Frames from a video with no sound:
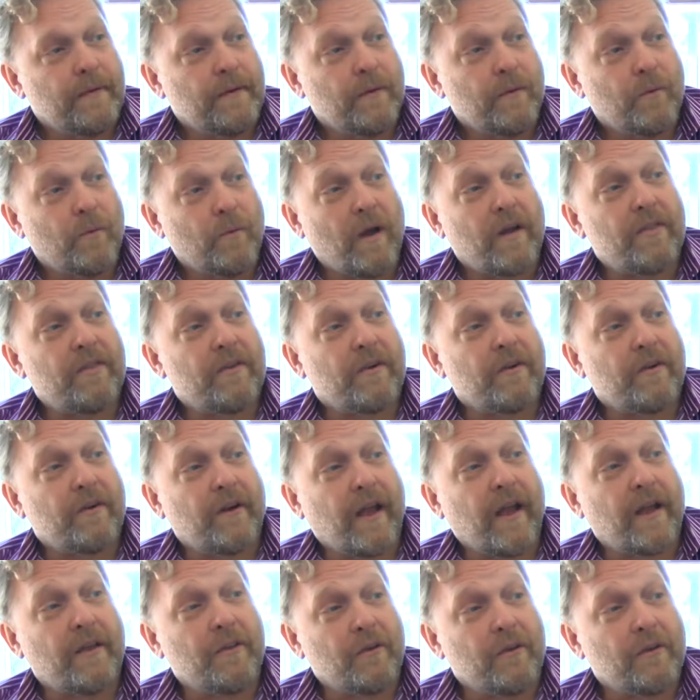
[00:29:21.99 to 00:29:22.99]
whether or
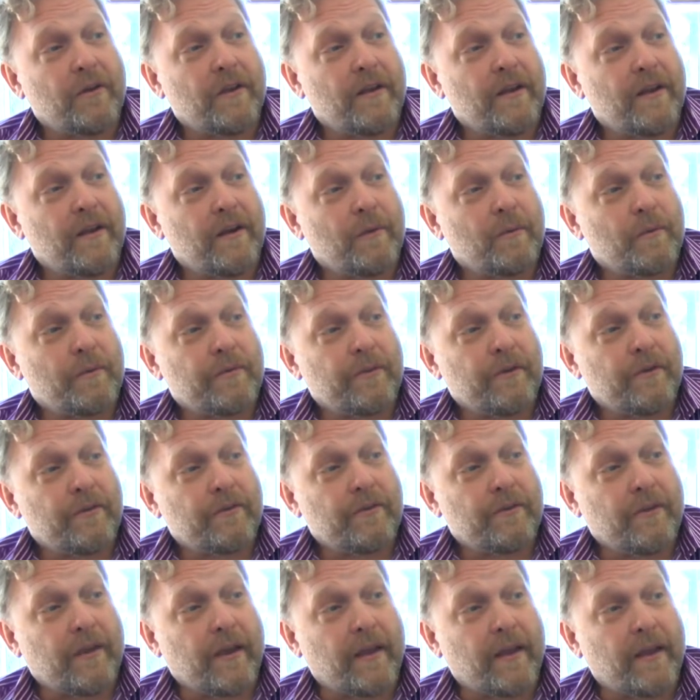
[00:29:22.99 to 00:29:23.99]
not you can hear what they're
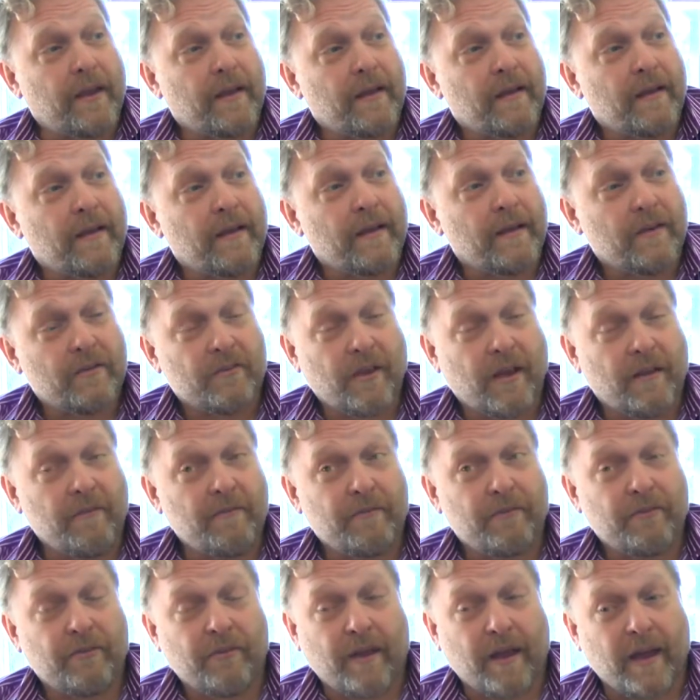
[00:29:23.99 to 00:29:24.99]
saying. Because
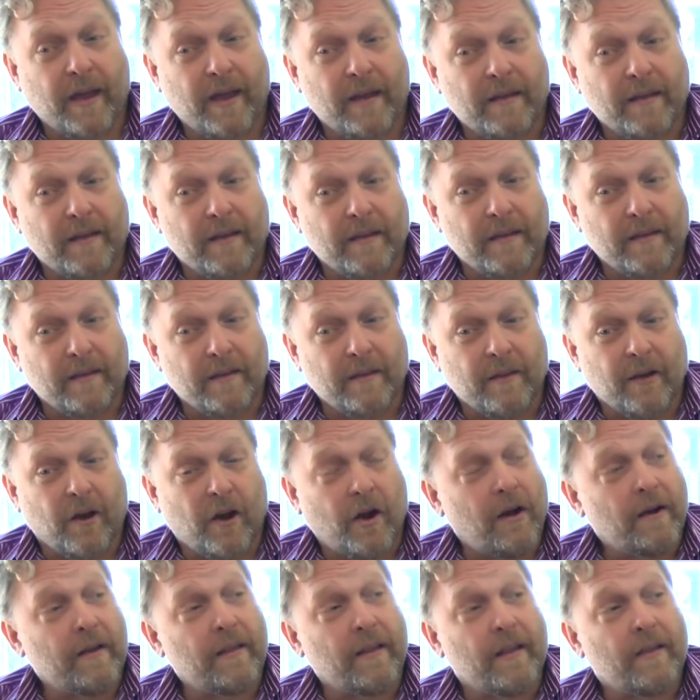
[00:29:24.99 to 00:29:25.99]
I've sat in an
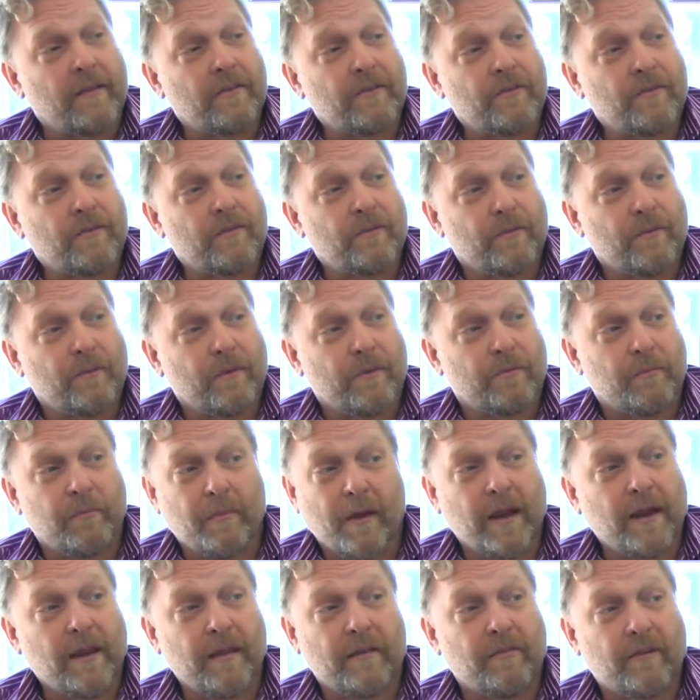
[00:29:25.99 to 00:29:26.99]
audience with
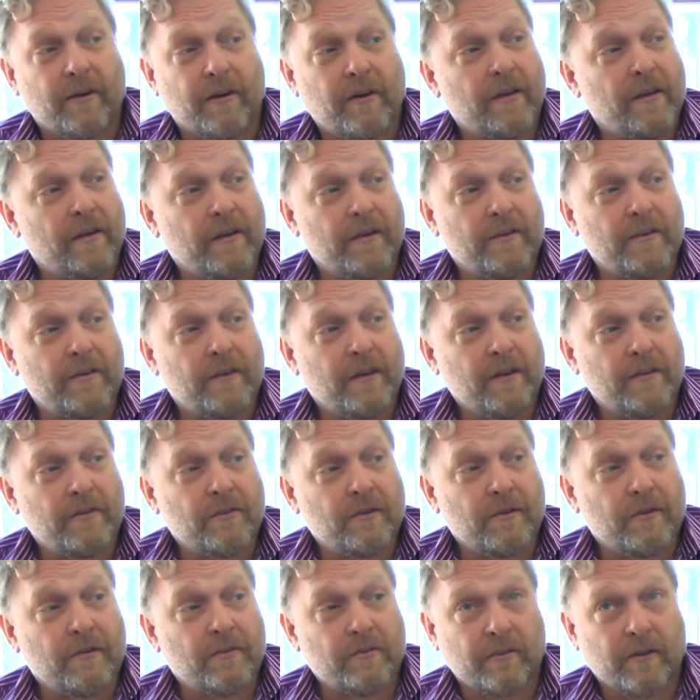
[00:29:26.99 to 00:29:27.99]
many very good
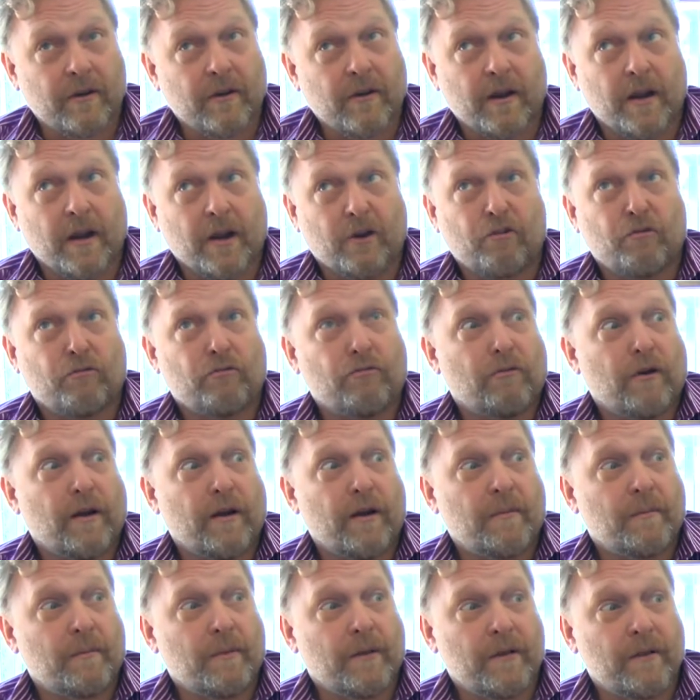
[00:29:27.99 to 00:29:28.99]
teachers. They're
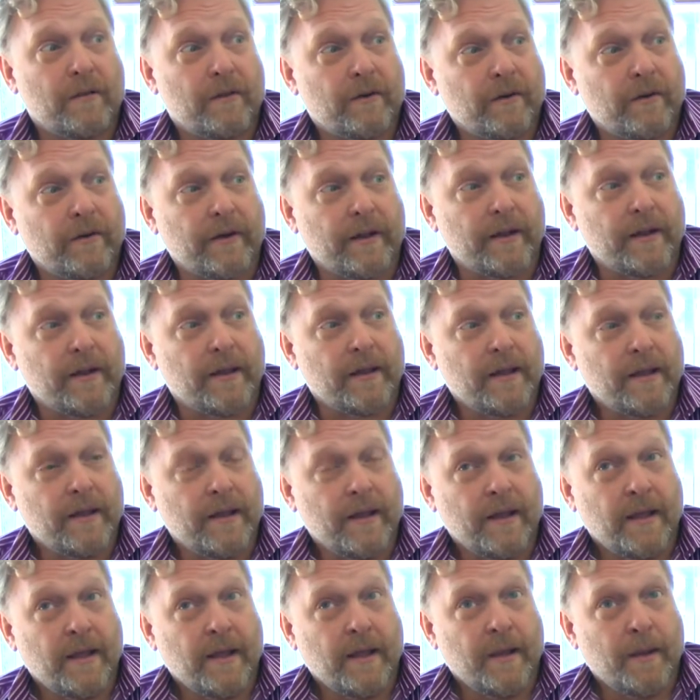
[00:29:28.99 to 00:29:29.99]
incredibly learned,
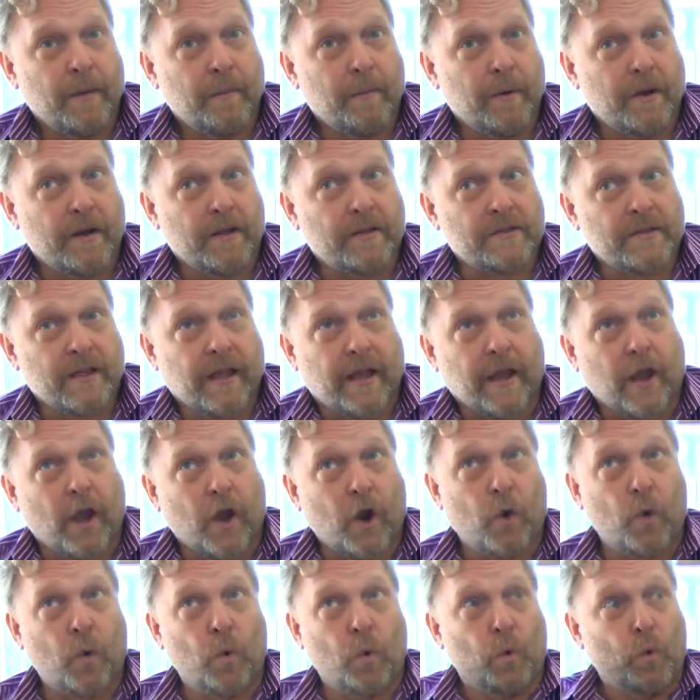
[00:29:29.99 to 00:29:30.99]
but it's like
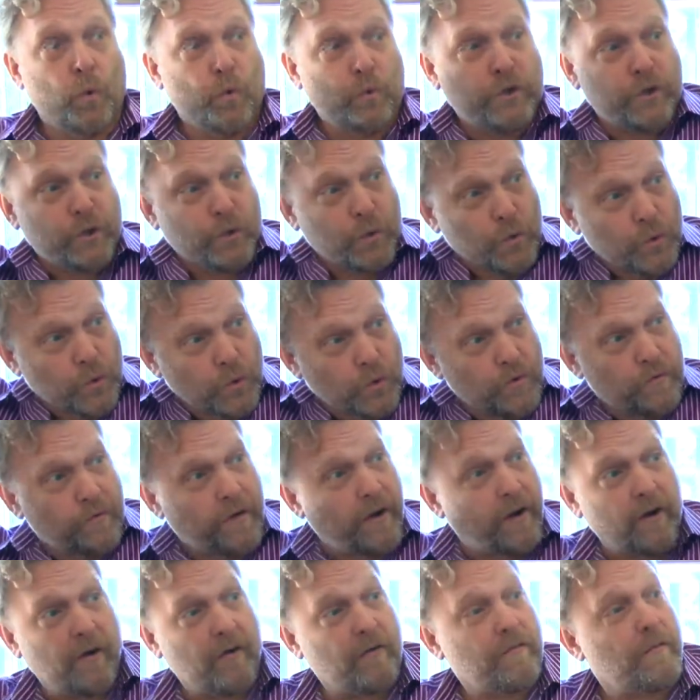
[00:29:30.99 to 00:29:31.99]

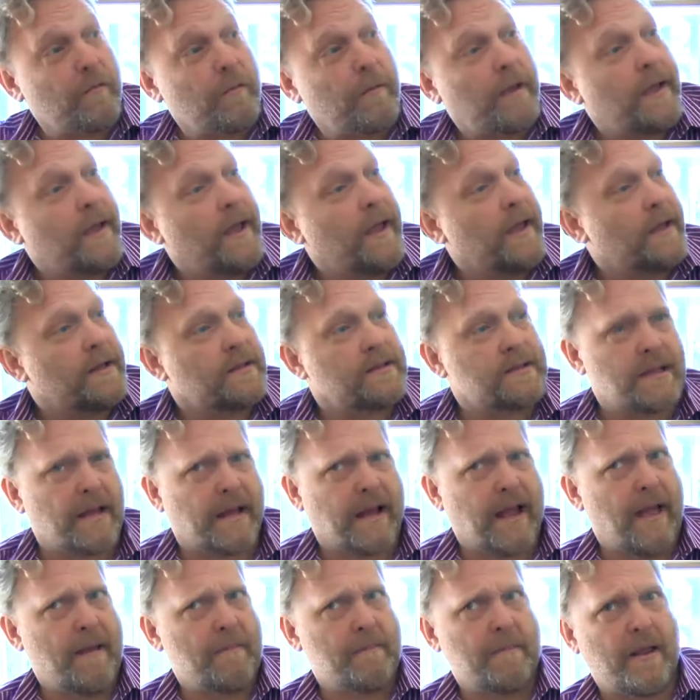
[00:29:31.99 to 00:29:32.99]
right over my head. It's
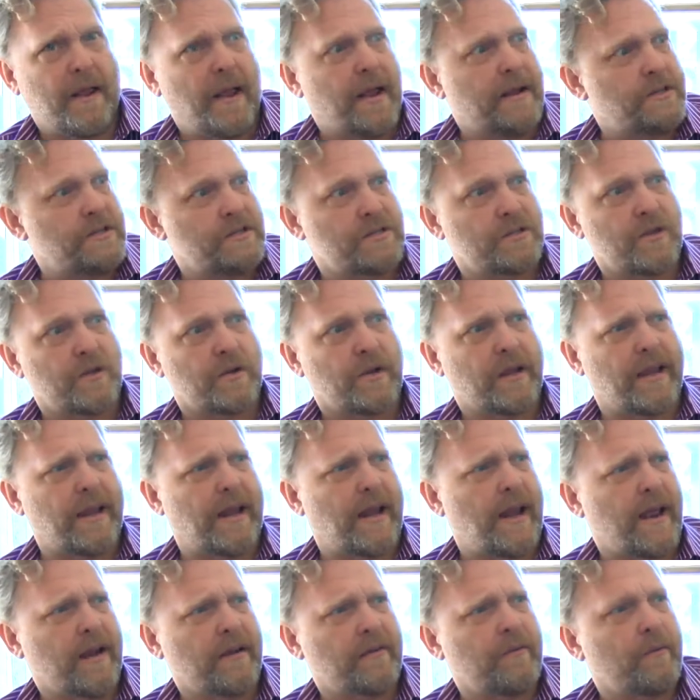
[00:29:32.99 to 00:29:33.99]
like I'm, I just don't
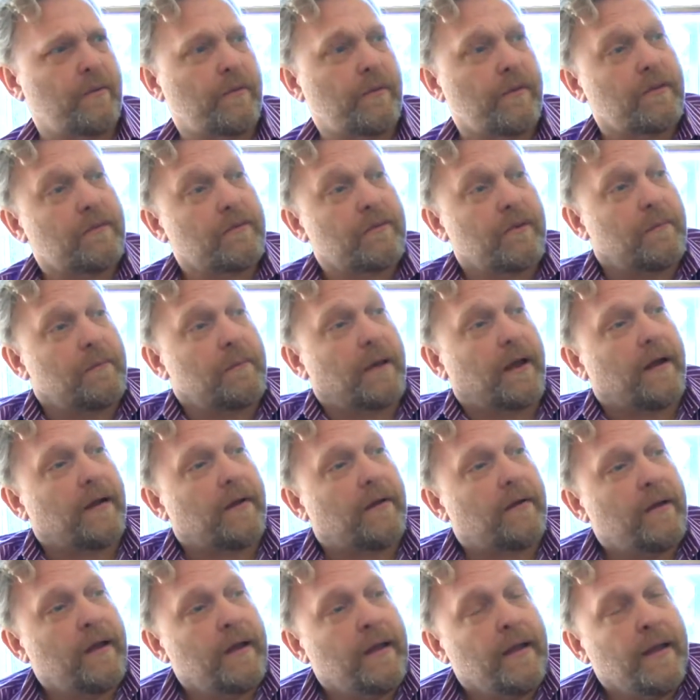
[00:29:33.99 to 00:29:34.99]
connect with it
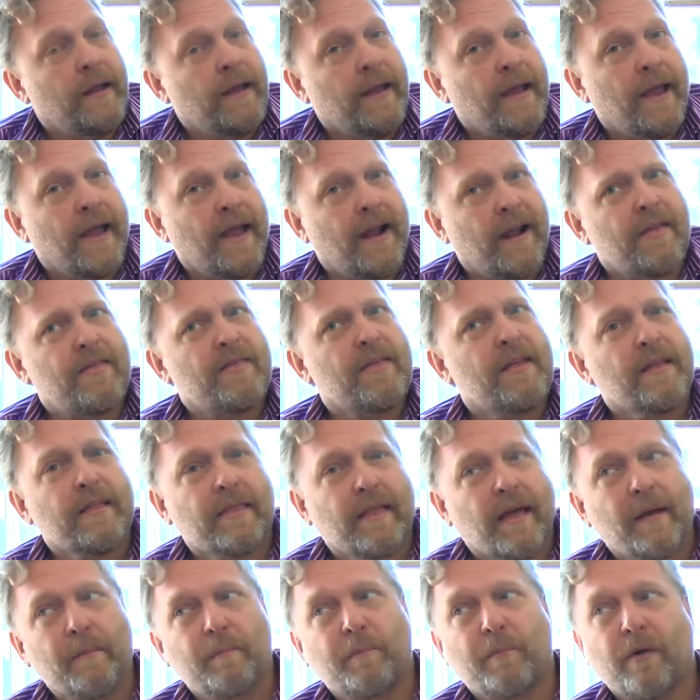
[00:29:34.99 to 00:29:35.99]
somehow. And I think
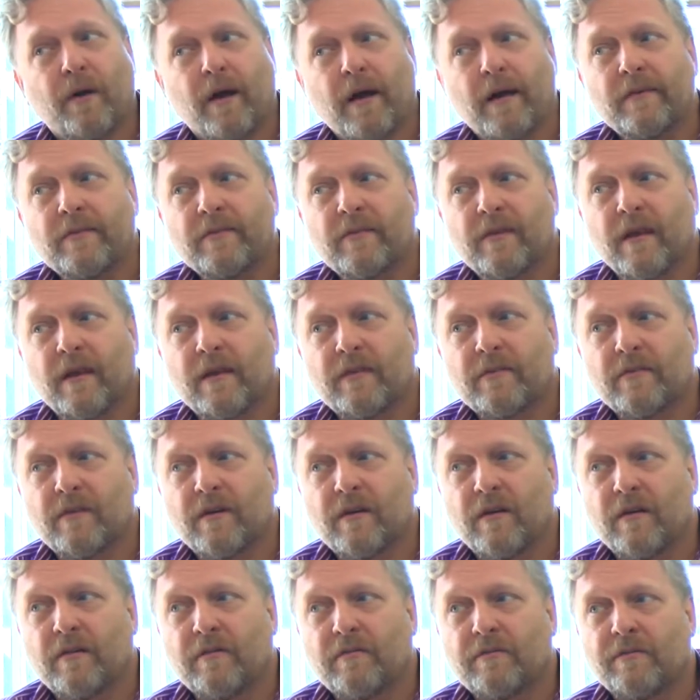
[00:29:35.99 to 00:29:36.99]
that process
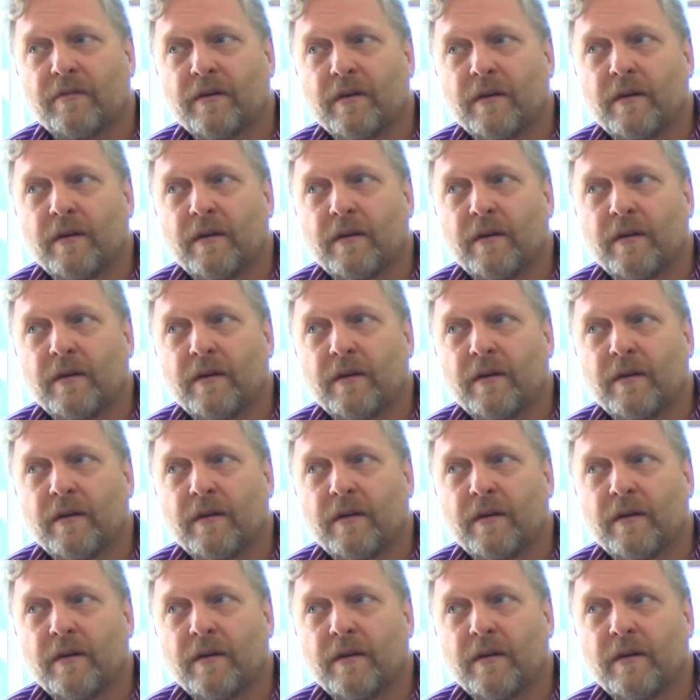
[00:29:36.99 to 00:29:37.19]
of